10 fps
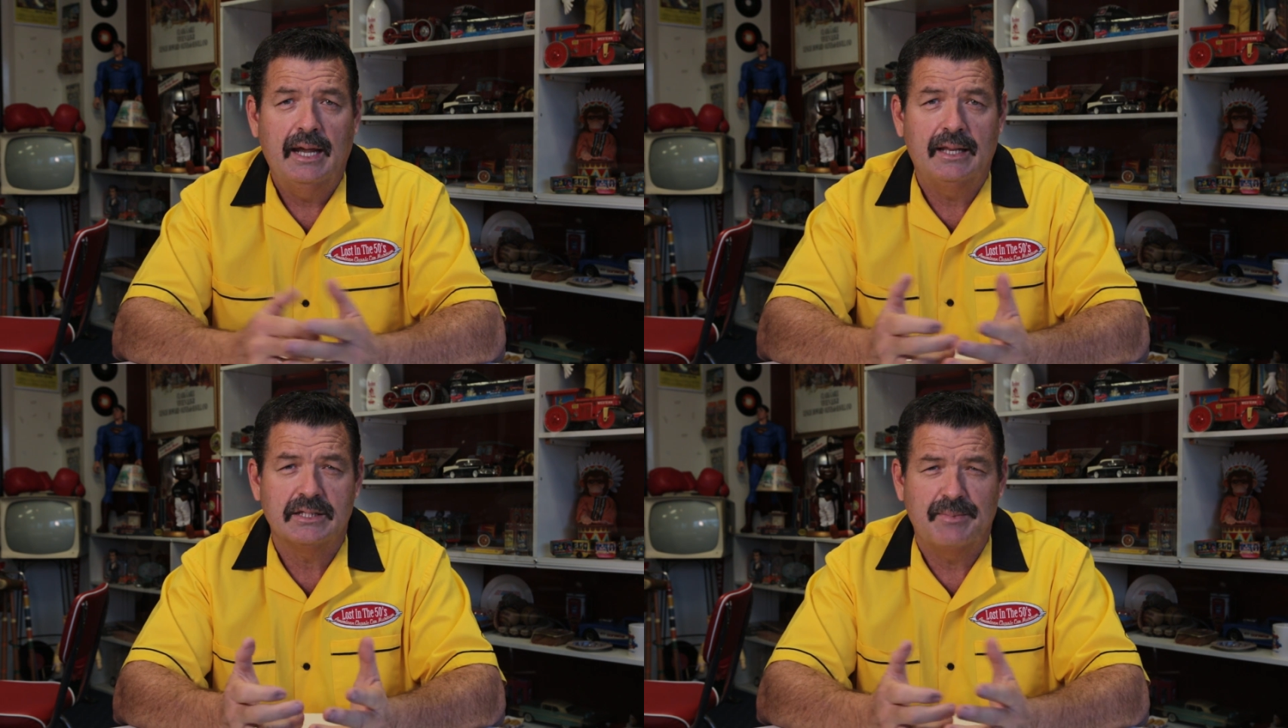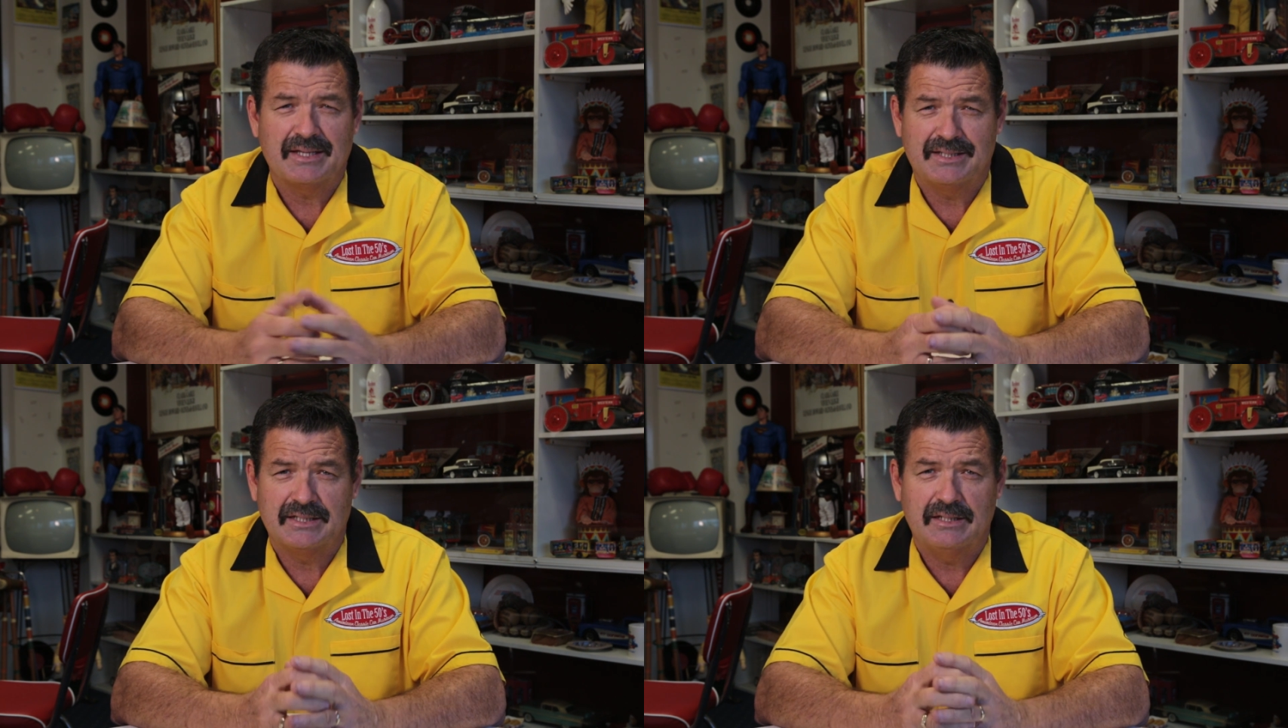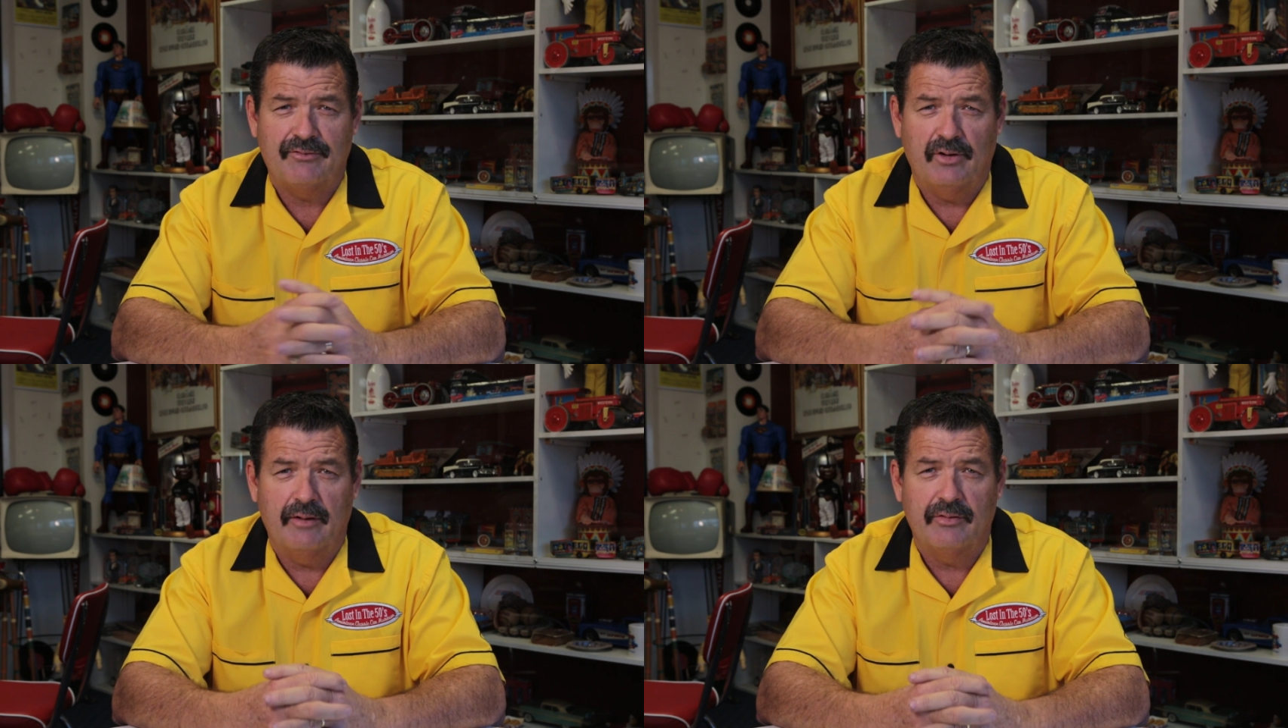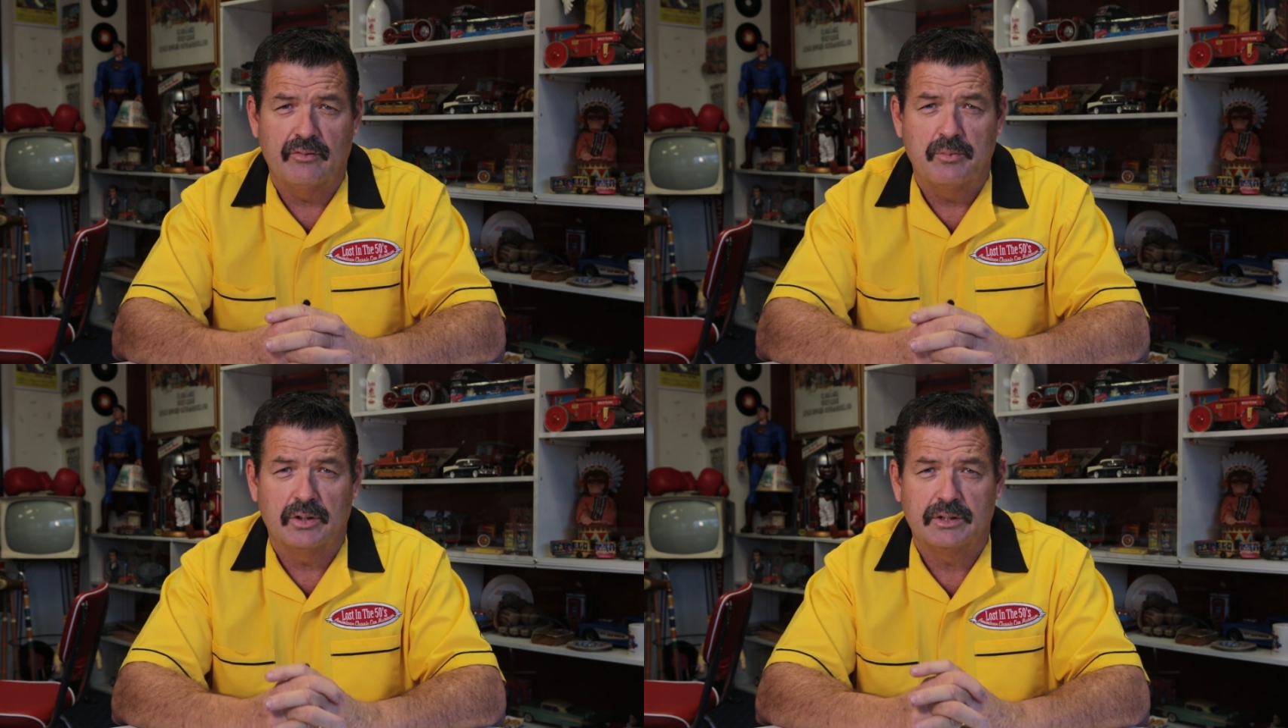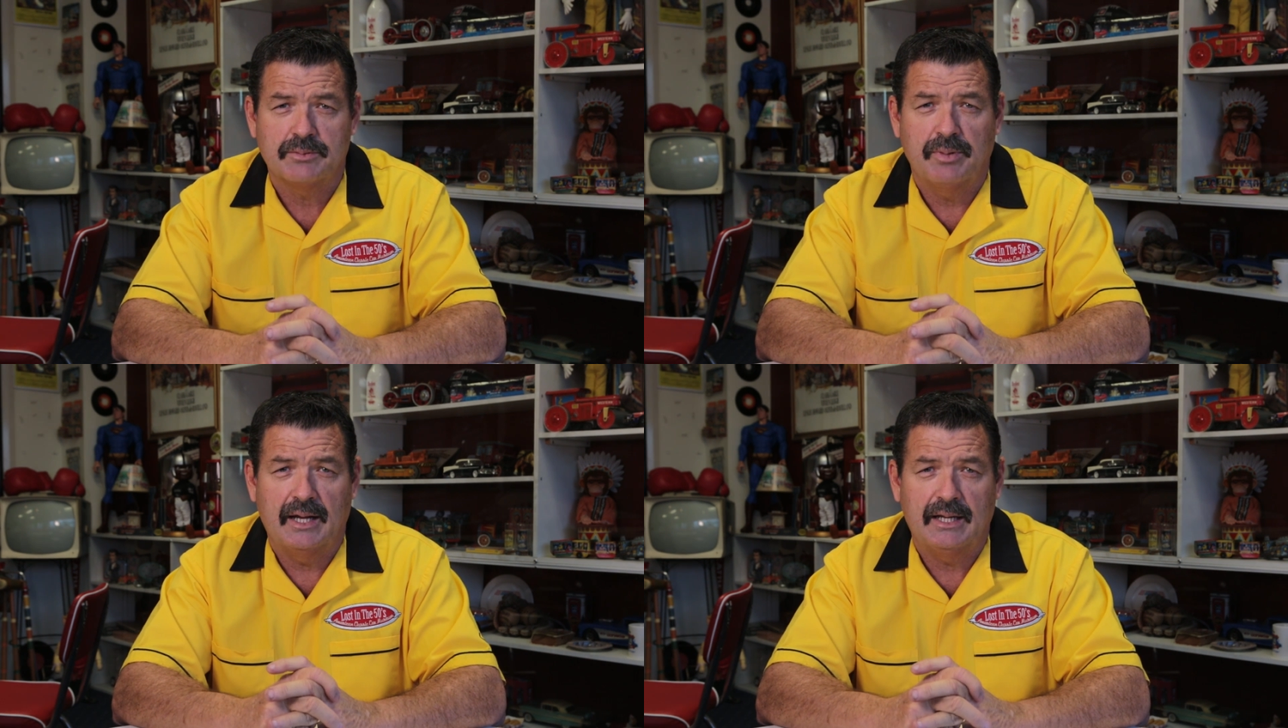and there's about 65 of them on
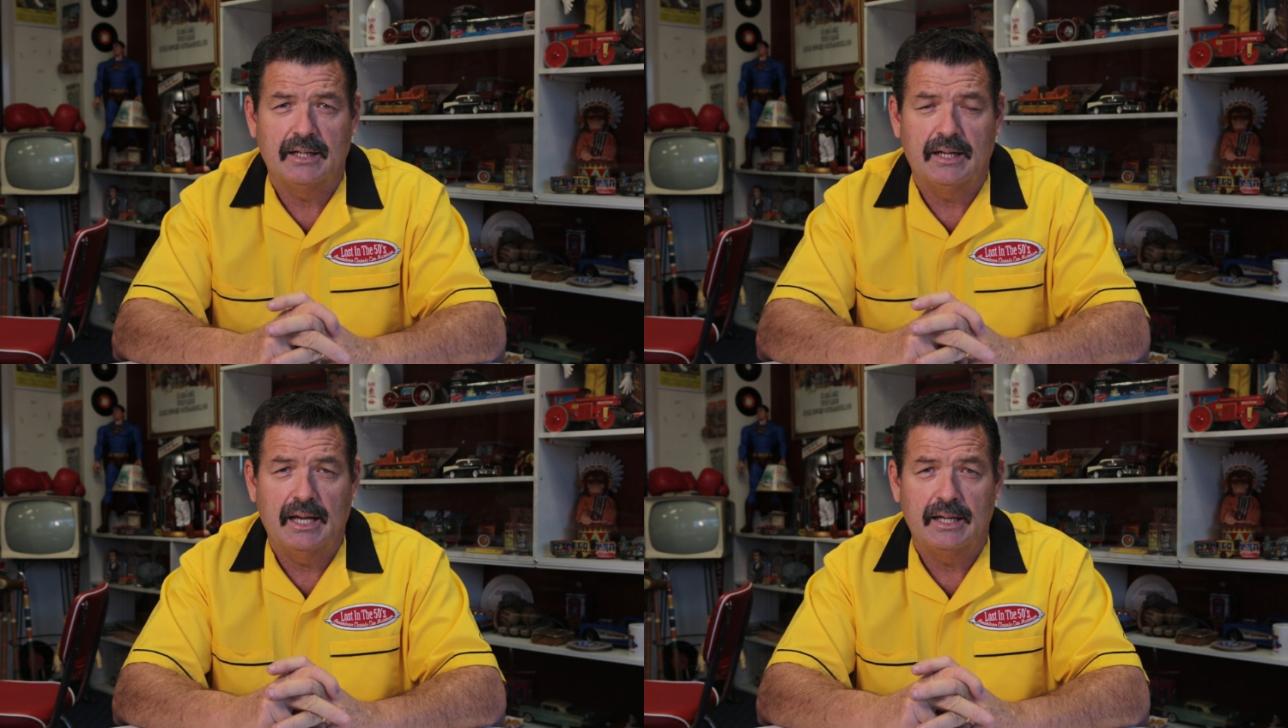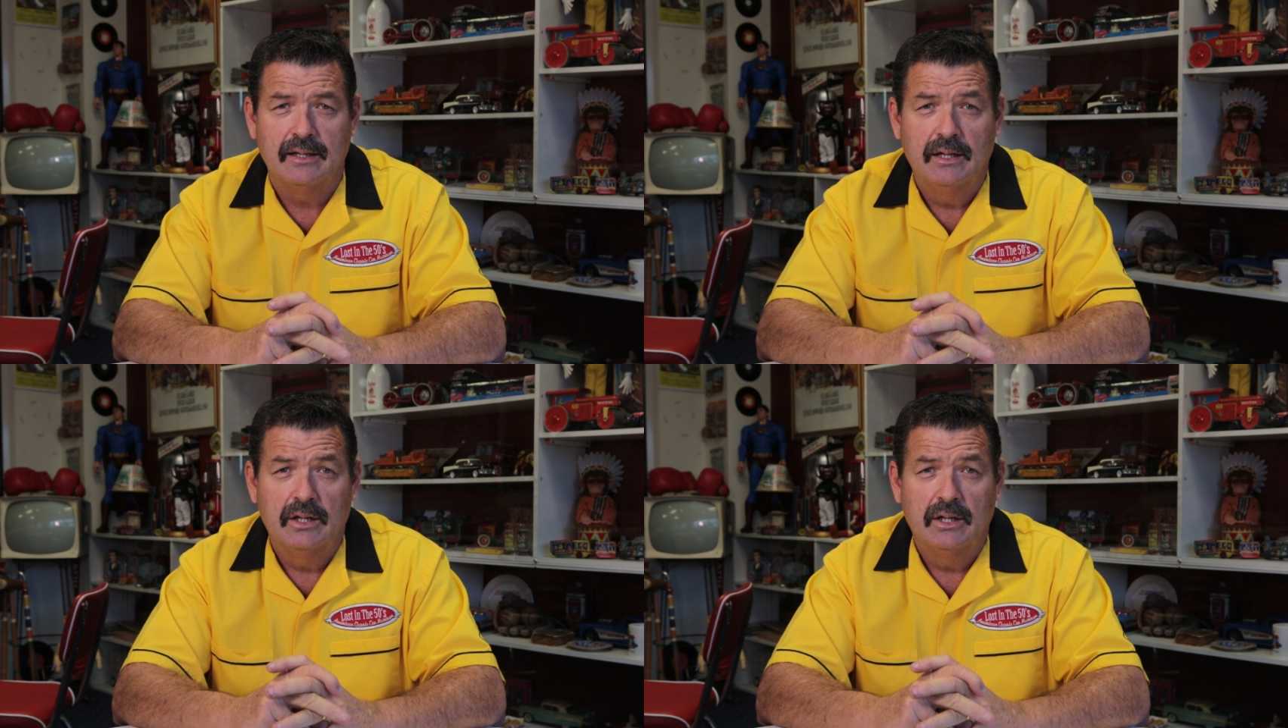display here today.